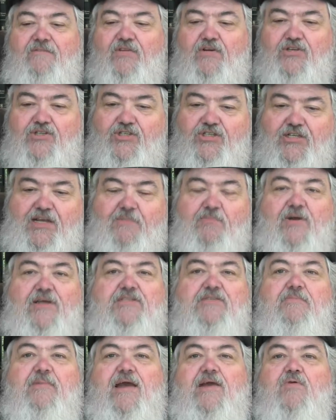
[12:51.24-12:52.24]
for some
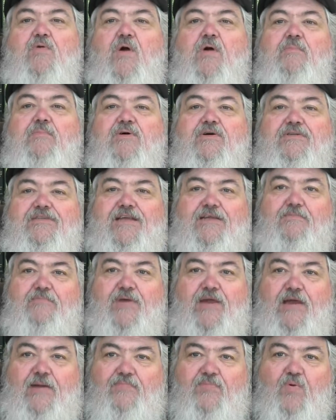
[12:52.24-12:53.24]
reason my Chromebook didn't
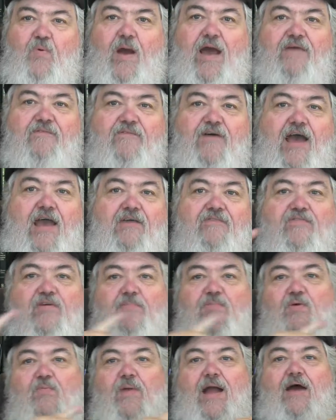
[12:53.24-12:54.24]
pick up the Wi-Fi
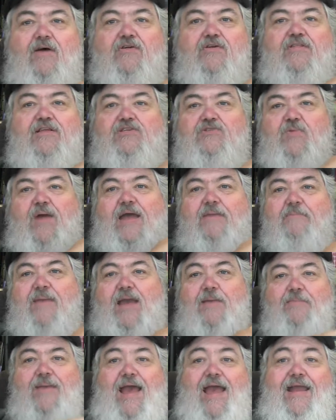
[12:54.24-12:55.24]
from the router that's right
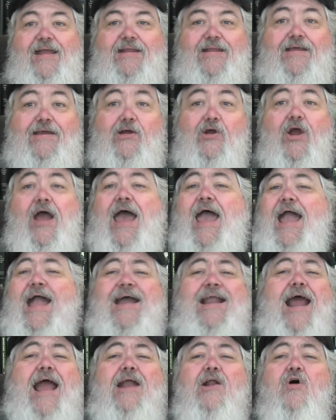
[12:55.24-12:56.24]
back behind here,
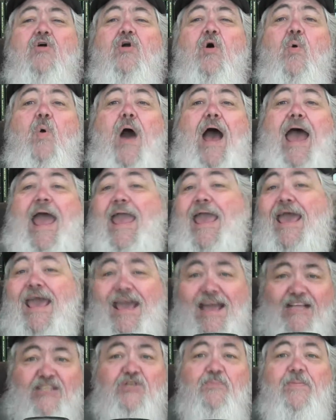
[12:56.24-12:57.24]
and I don't know why.
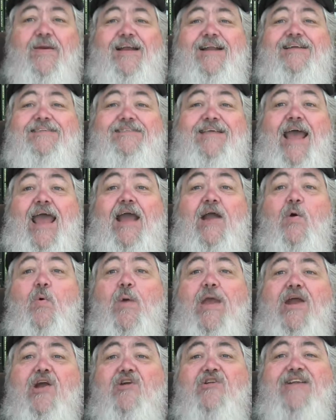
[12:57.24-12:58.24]
It's been a tech
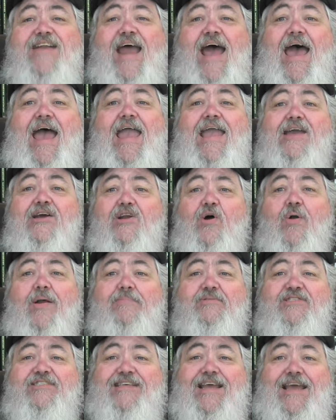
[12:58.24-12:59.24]
weird day, you know what
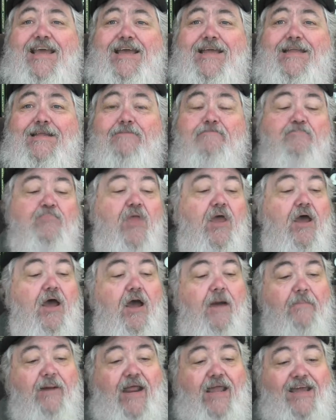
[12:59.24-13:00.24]
I'm saying?
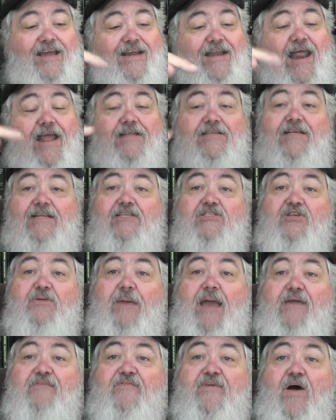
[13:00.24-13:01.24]
But I connected it to
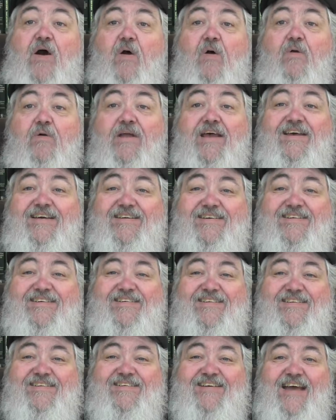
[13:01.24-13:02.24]
my phone
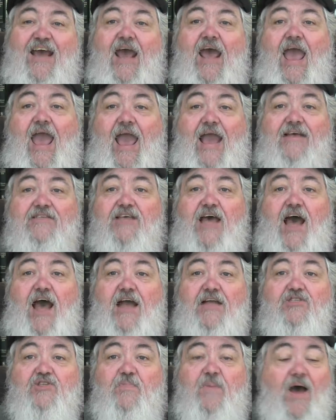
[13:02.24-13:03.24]
as a
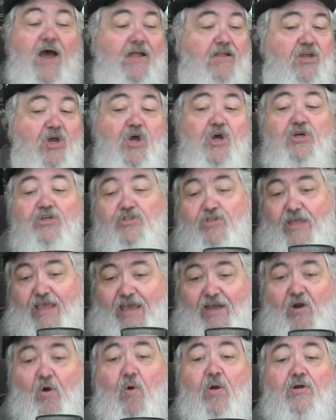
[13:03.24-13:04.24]
hotspot
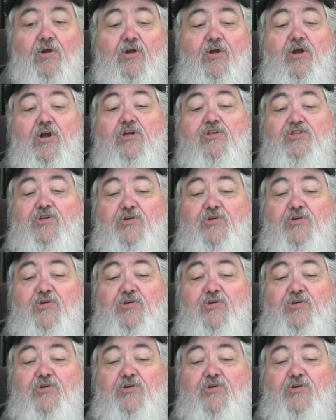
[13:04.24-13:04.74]
in order